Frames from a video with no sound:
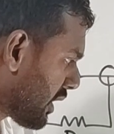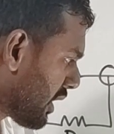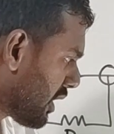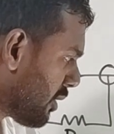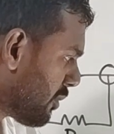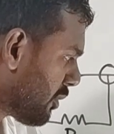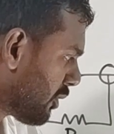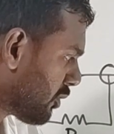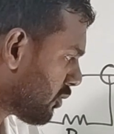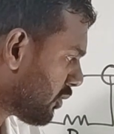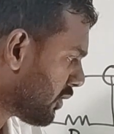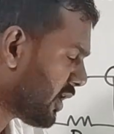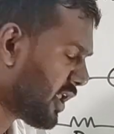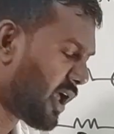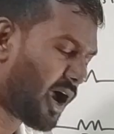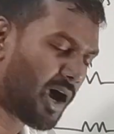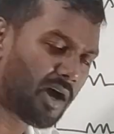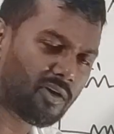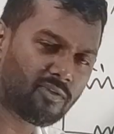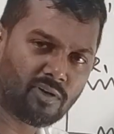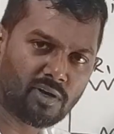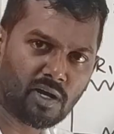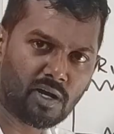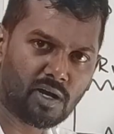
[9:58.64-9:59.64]
talking about only
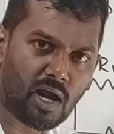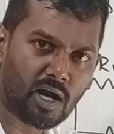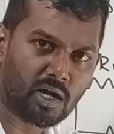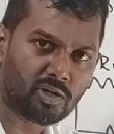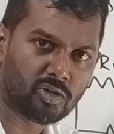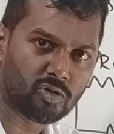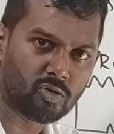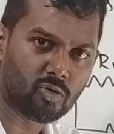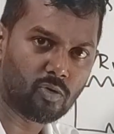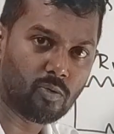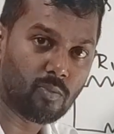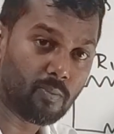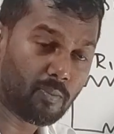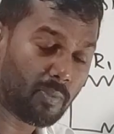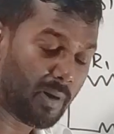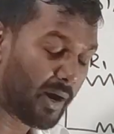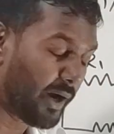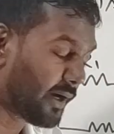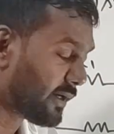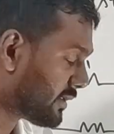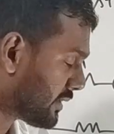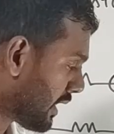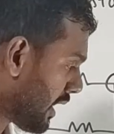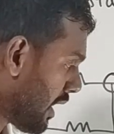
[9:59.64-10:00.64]
R1 and R2,
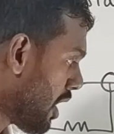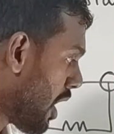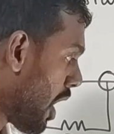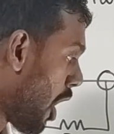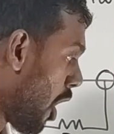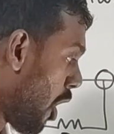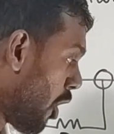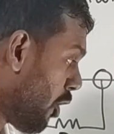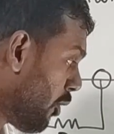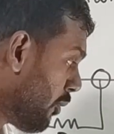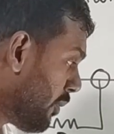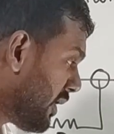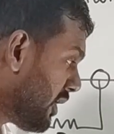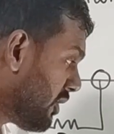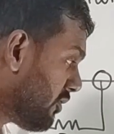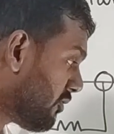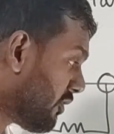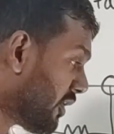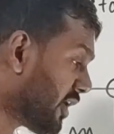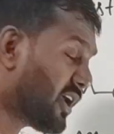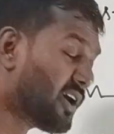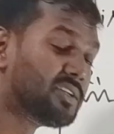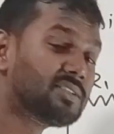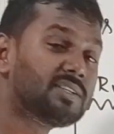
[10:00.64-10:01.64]
but how many
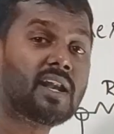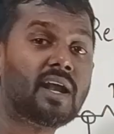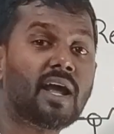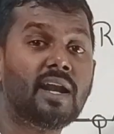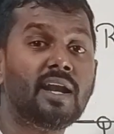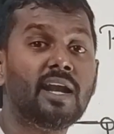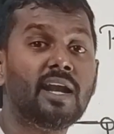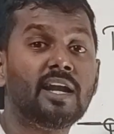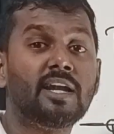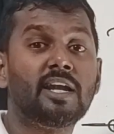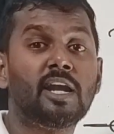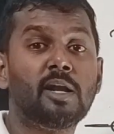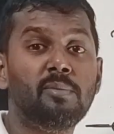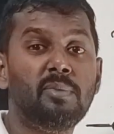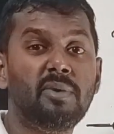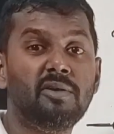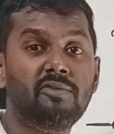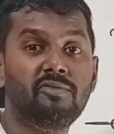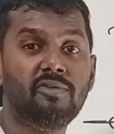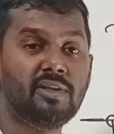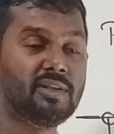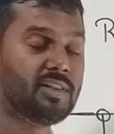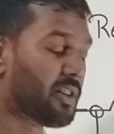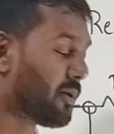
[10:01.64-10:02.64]
wires are connected
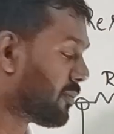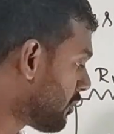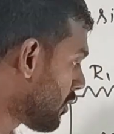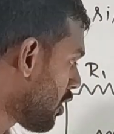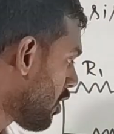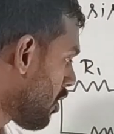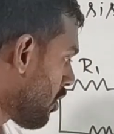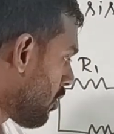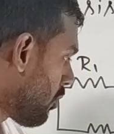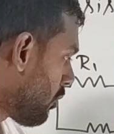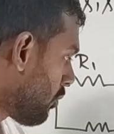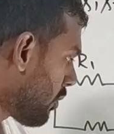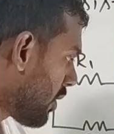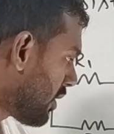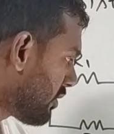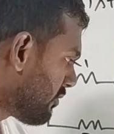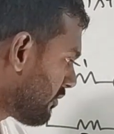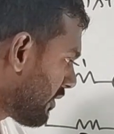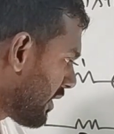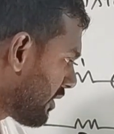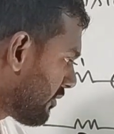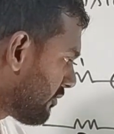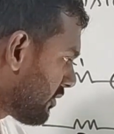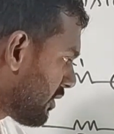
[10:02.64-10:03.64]
between them? One
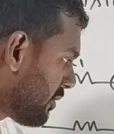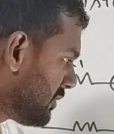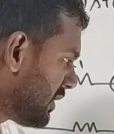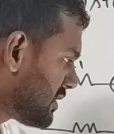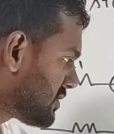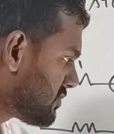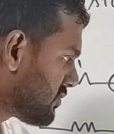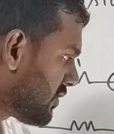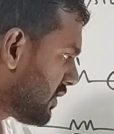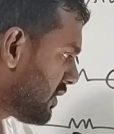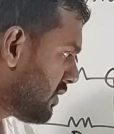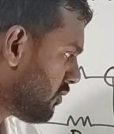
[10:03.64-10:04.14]
wire from this